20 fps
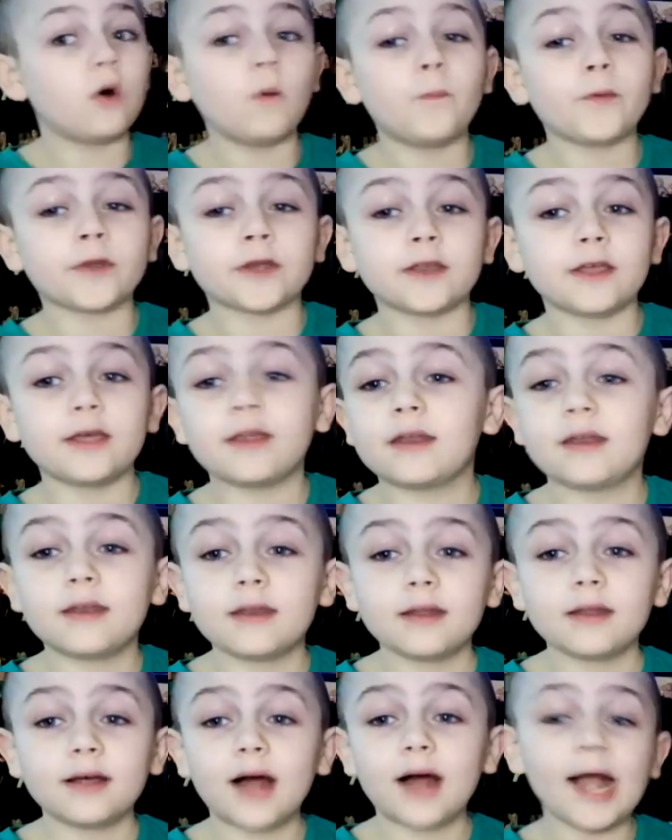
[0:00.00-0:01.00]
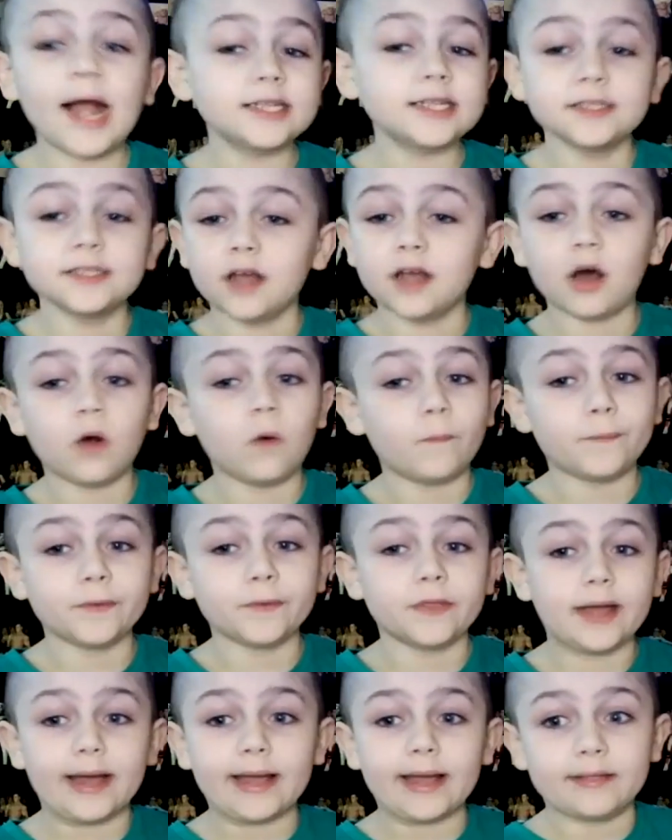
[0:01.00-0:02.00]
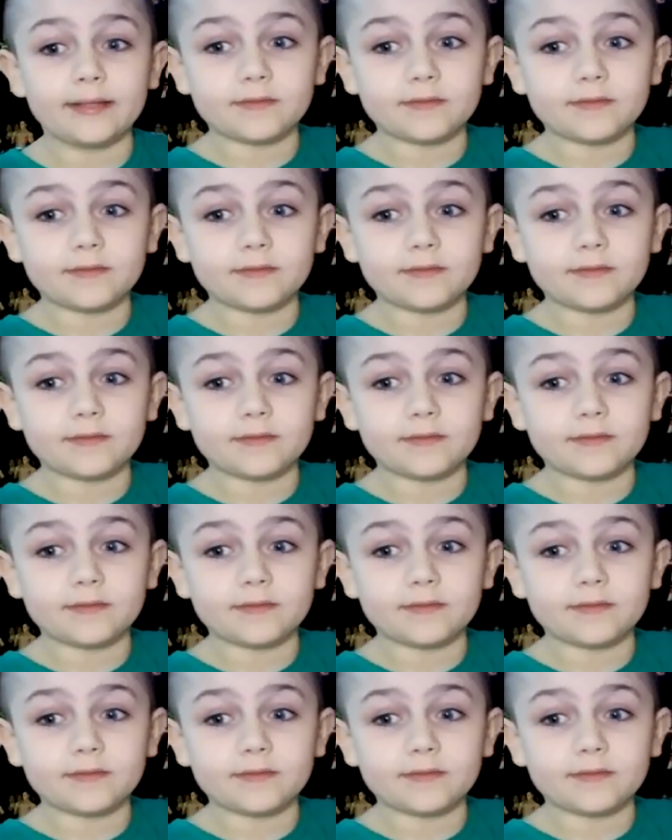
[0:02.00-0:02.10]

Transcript: opened it. I did not open that.